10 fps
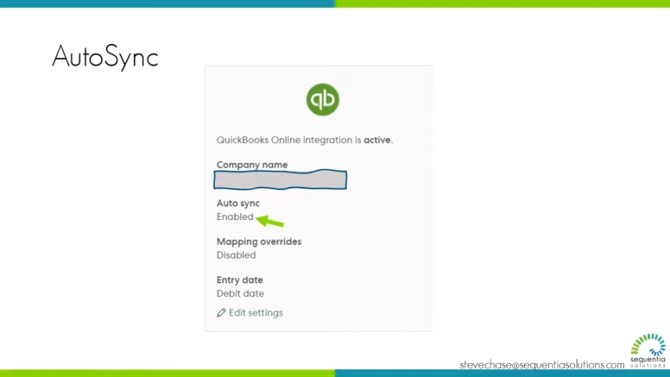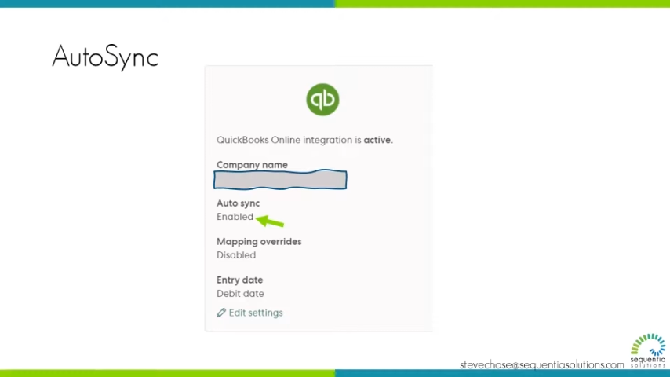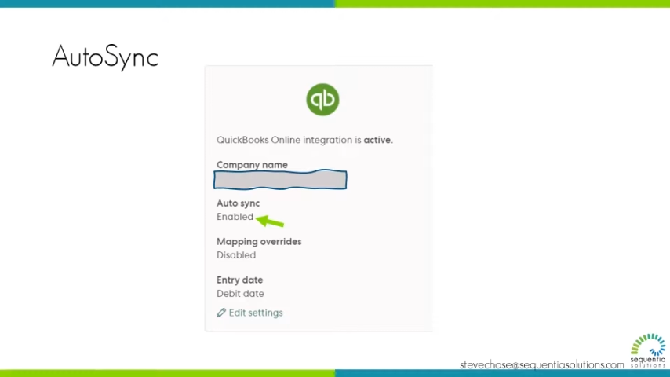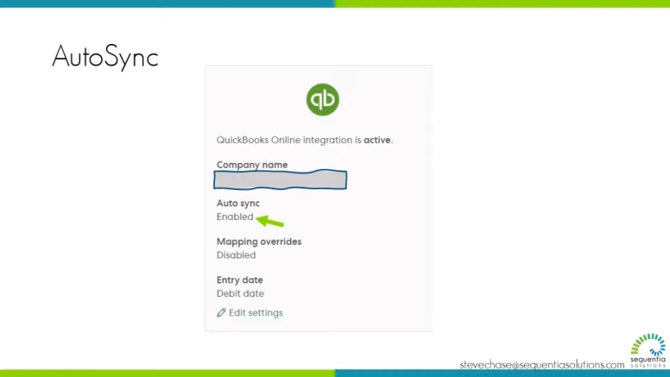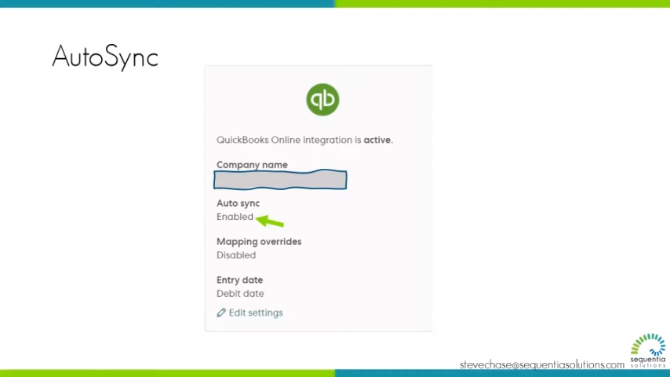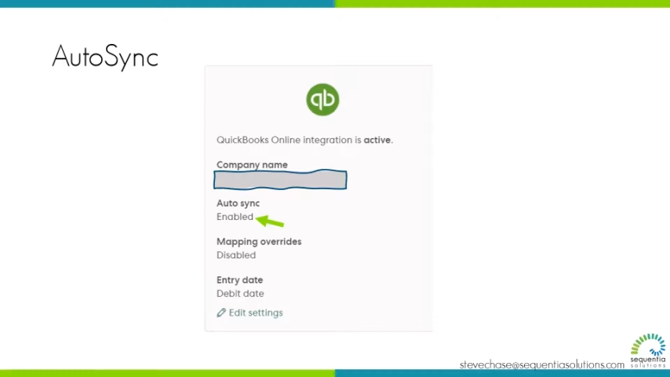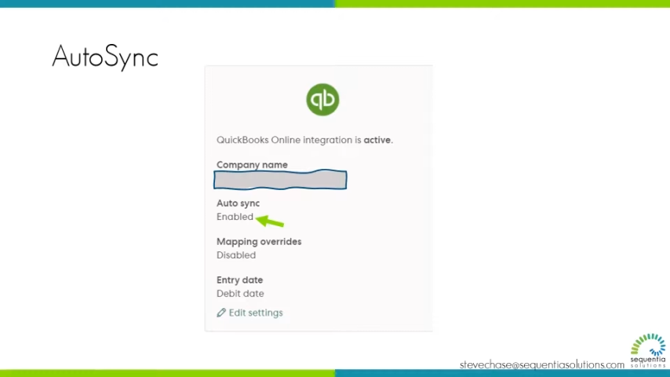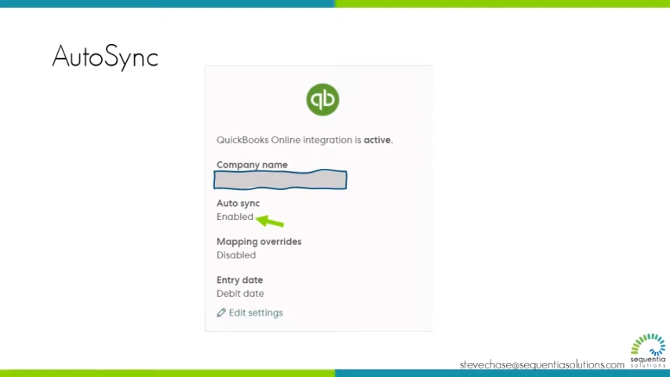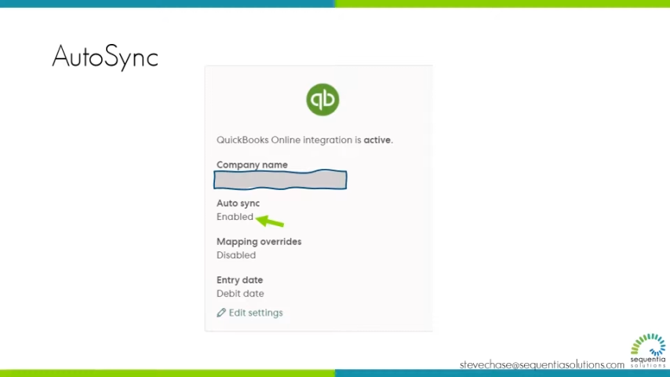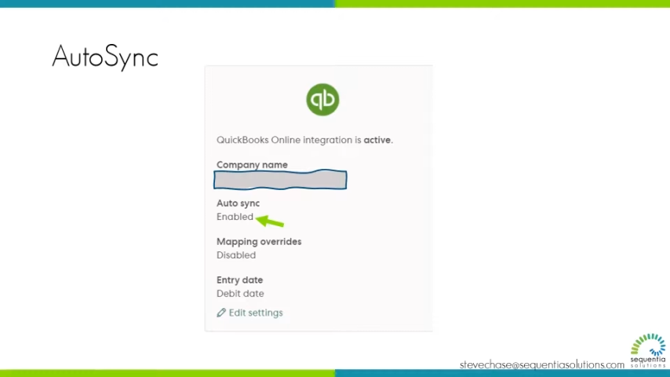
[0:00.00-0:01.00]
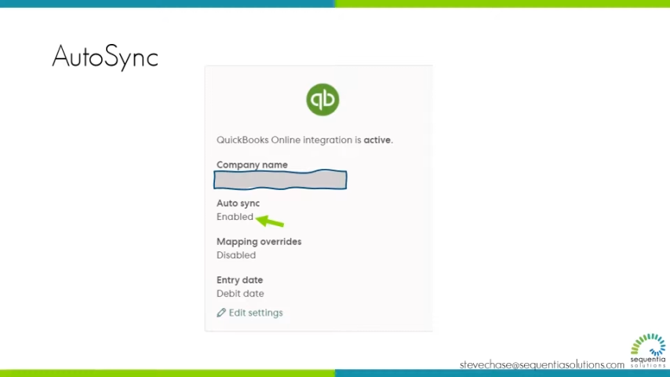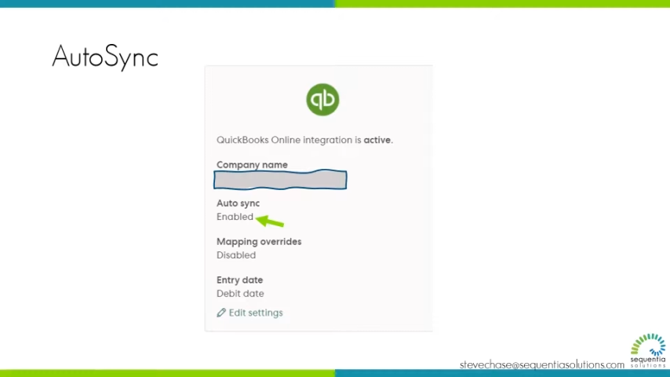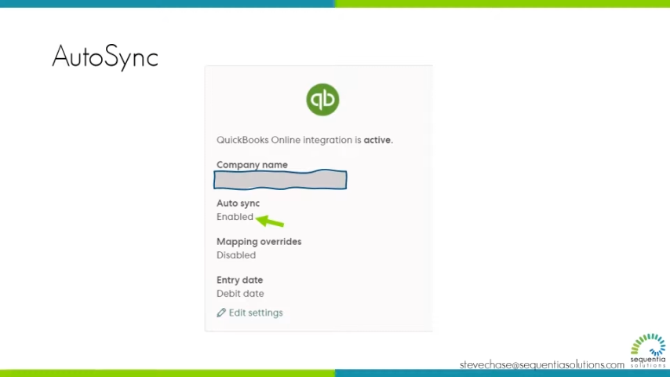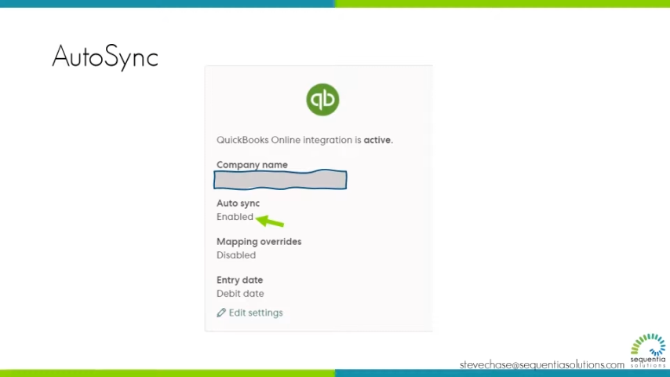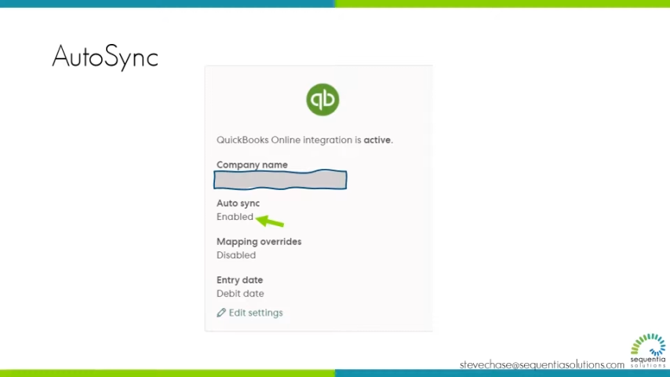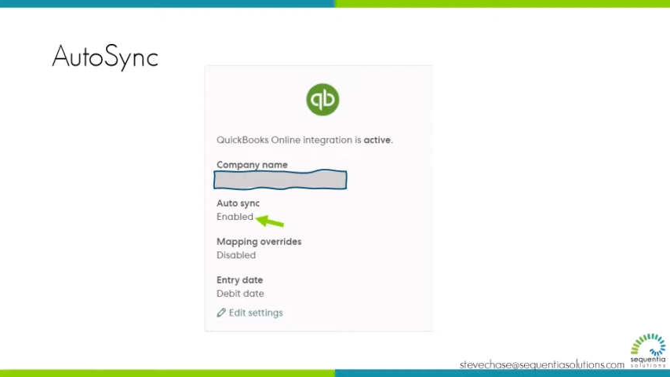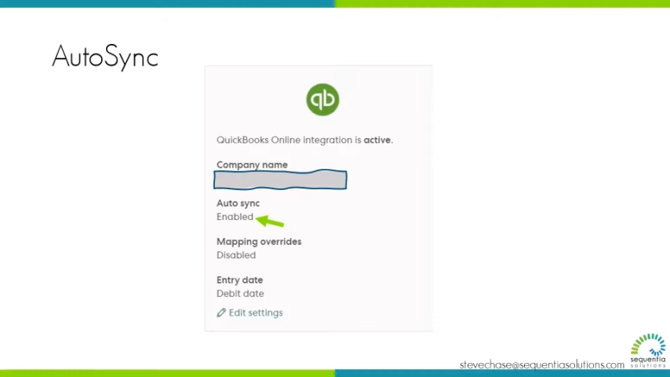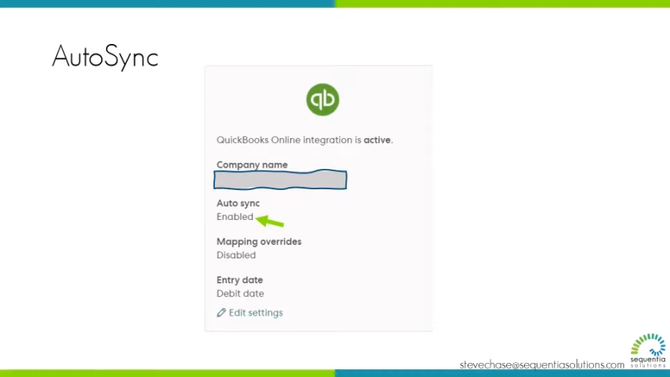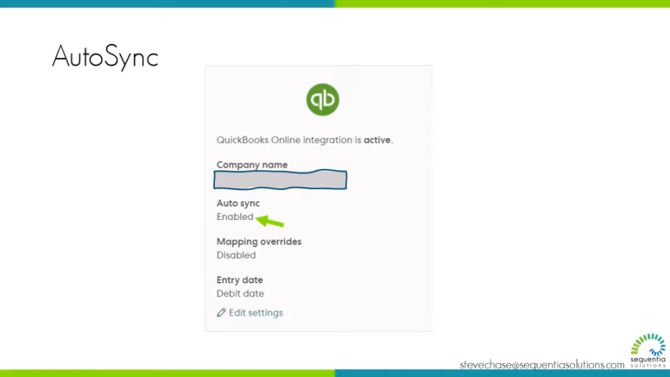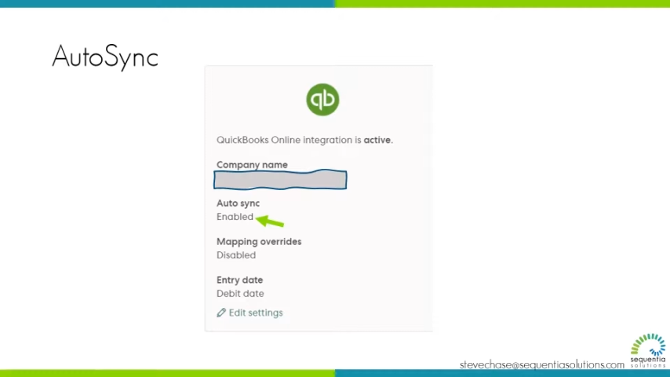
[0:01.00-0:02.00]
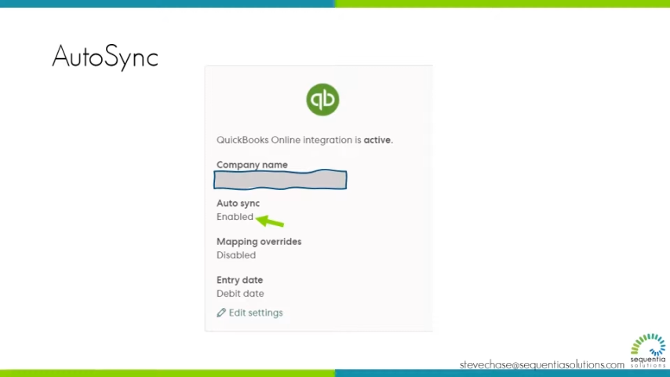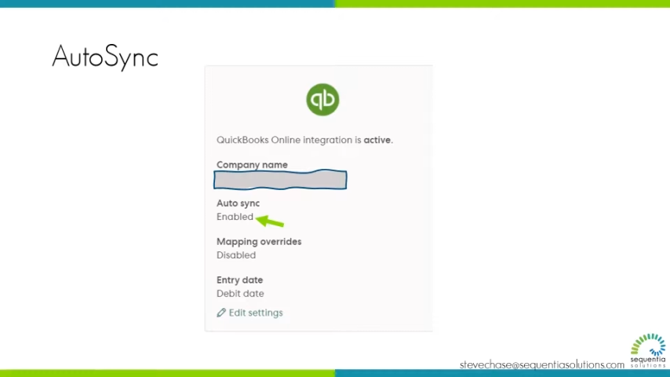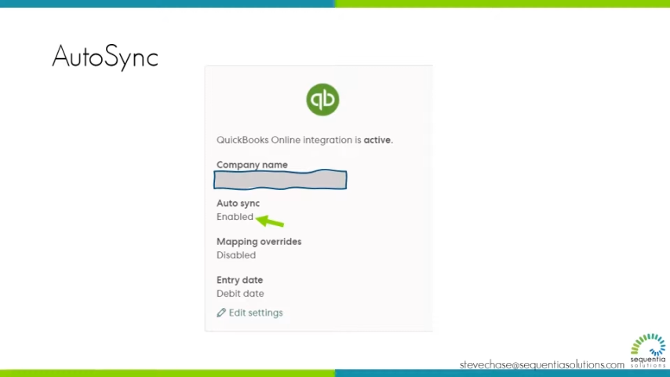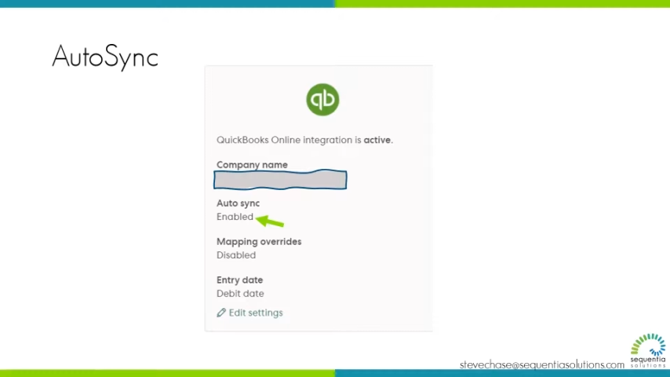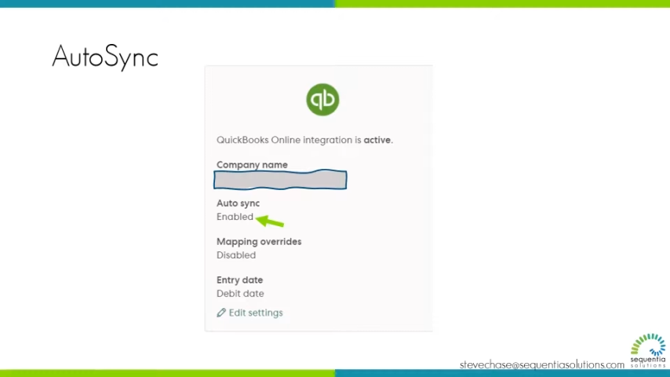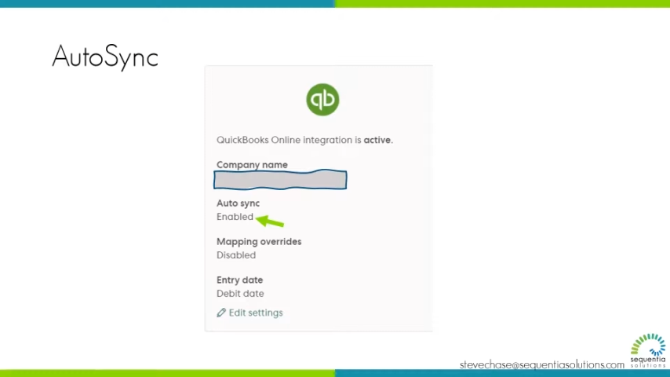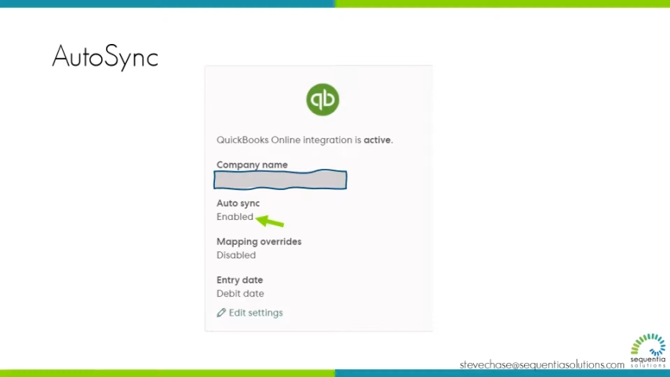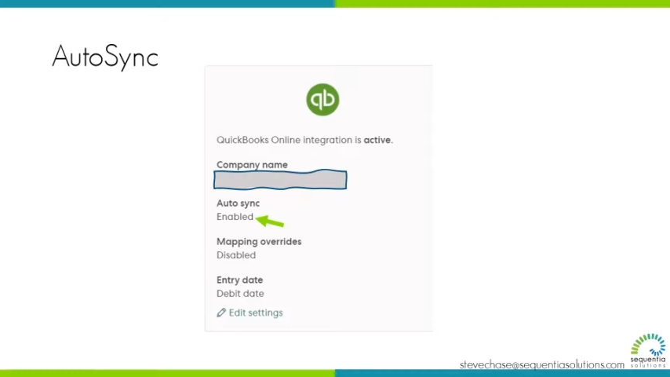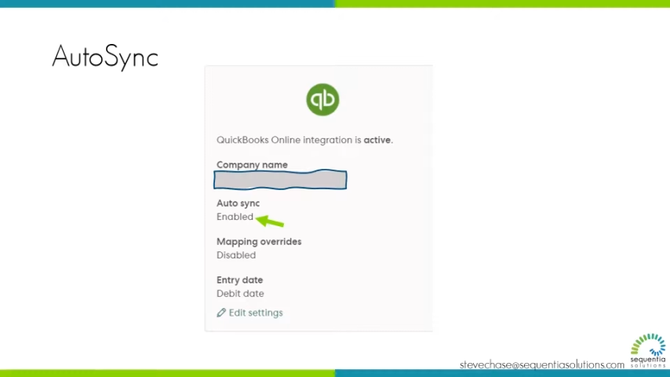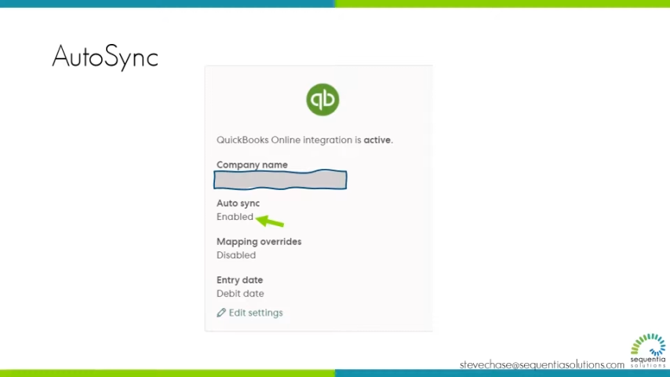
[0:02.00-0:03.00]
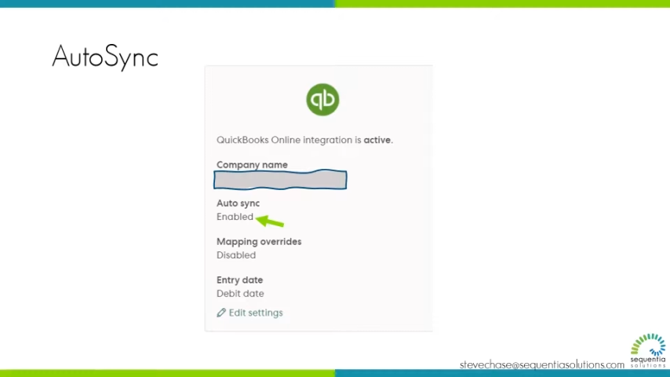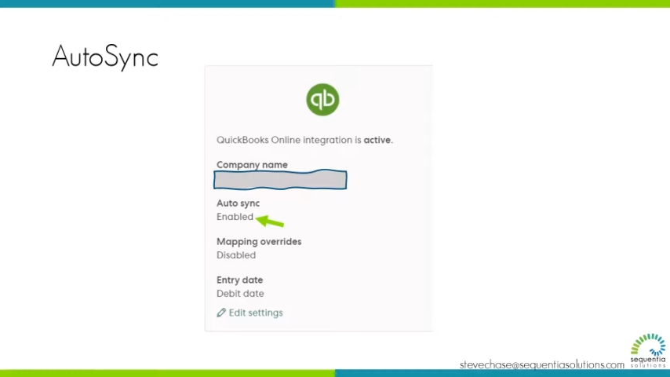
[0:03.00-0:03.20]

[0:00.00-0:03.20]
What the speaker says: [unreadable: no face in view]